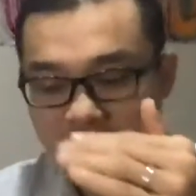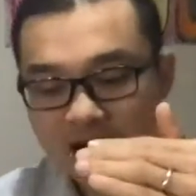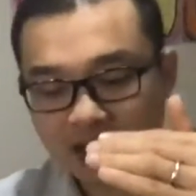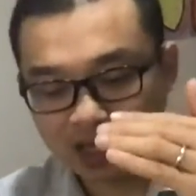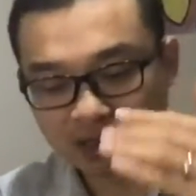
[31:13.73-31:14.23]

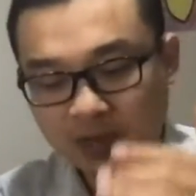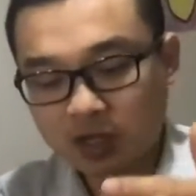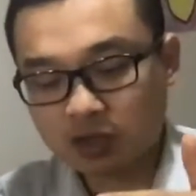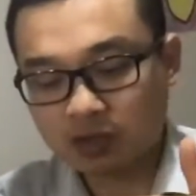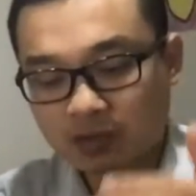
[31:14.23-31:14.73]
I get the
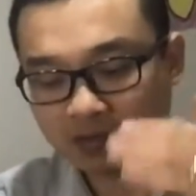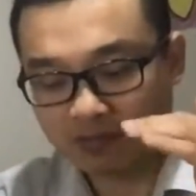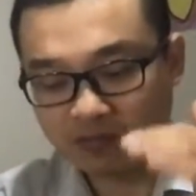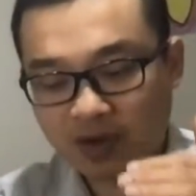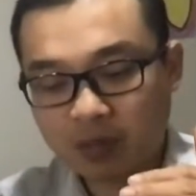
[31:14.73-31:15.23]
patient with a
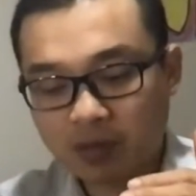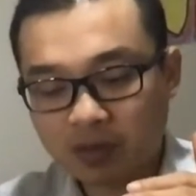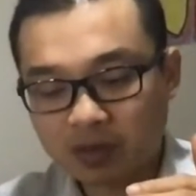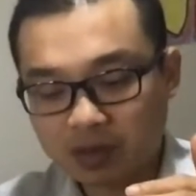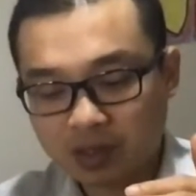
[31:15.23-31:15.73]

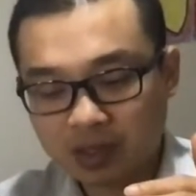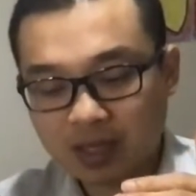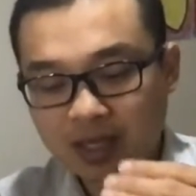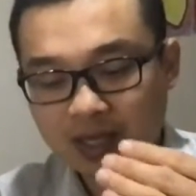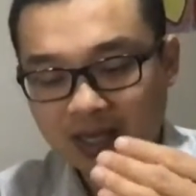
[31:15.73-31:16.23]
fibroid,
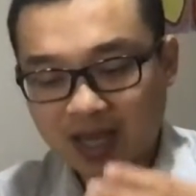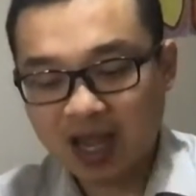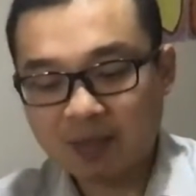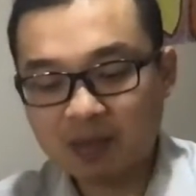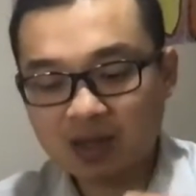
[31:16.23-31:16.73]
they
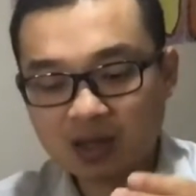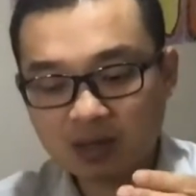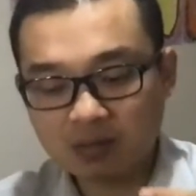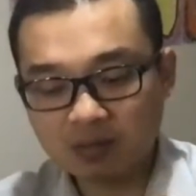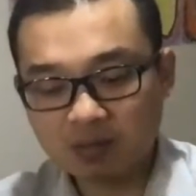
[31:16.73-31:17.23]
come
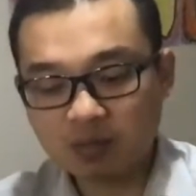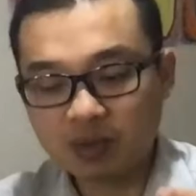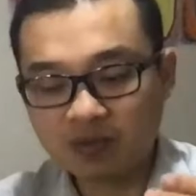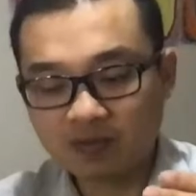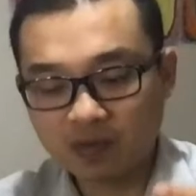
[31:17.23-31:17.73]
in
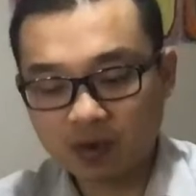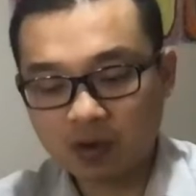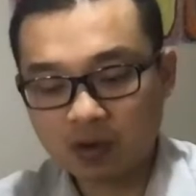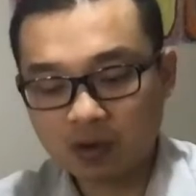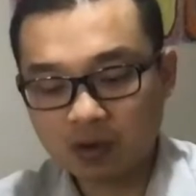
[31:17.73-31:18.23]

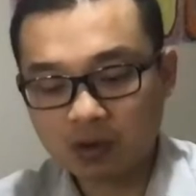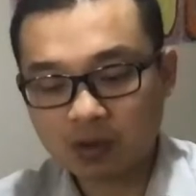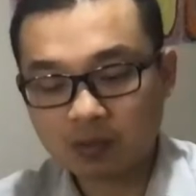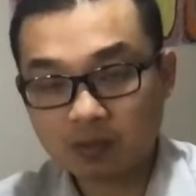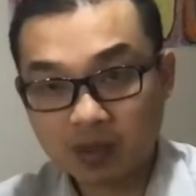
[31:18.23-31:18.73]
before
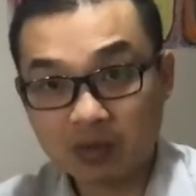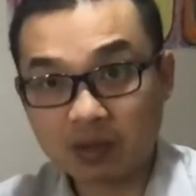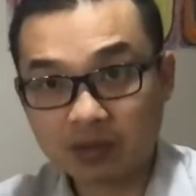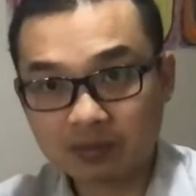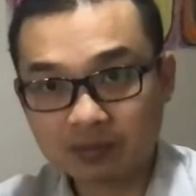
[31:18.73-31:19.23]
period,